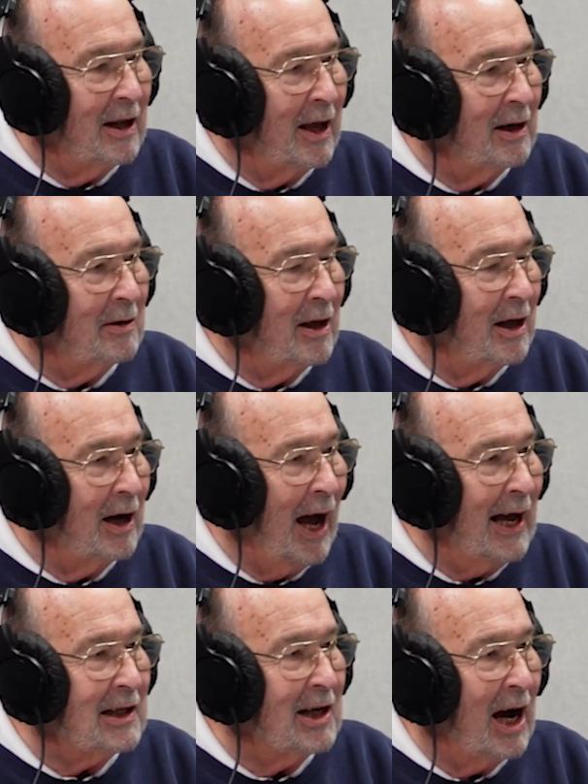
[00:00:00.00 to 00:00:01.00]
and, and
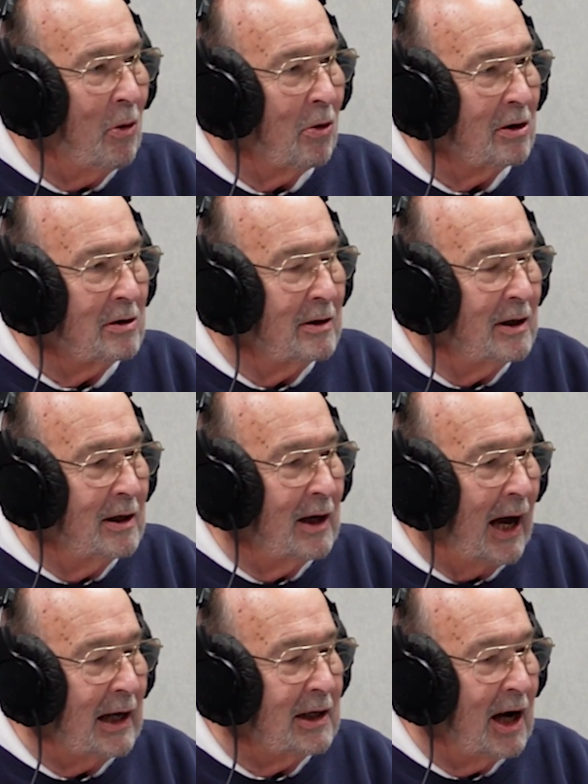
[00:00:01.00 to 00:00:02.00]
Hightower
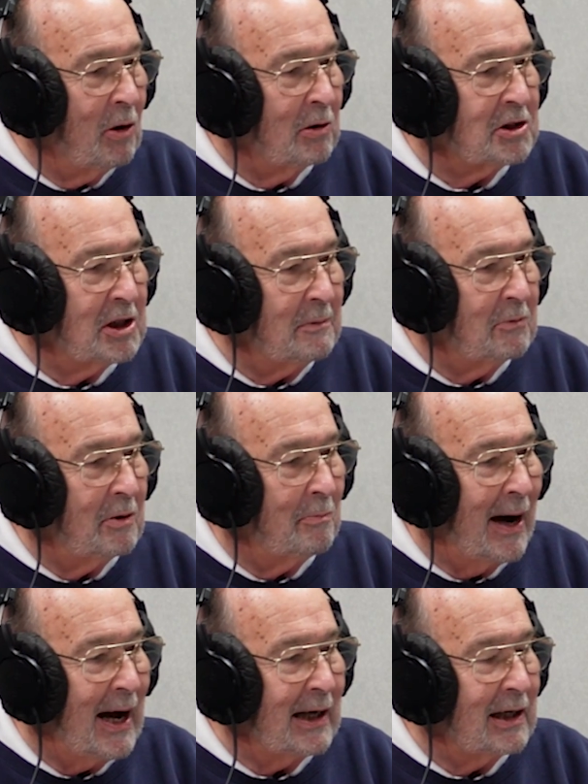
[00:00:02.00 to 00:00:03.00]
Hightower seemed to
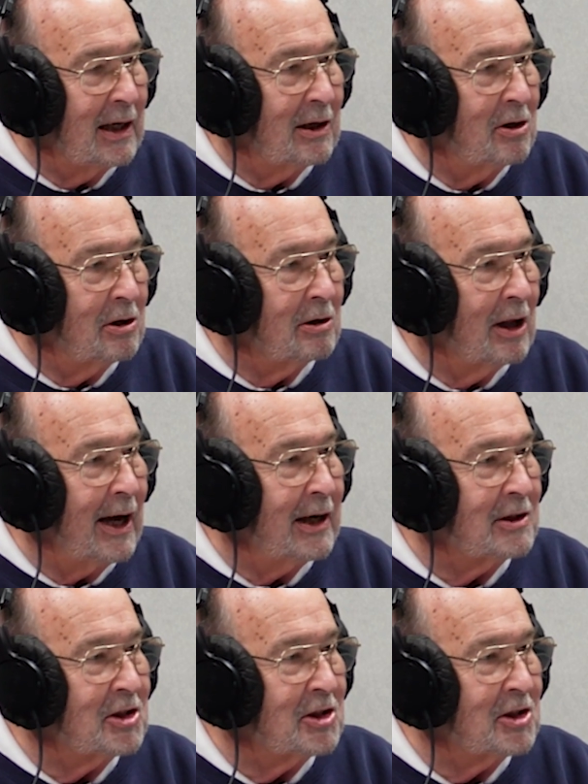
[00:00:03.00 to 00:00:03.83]
buy in hook, line, and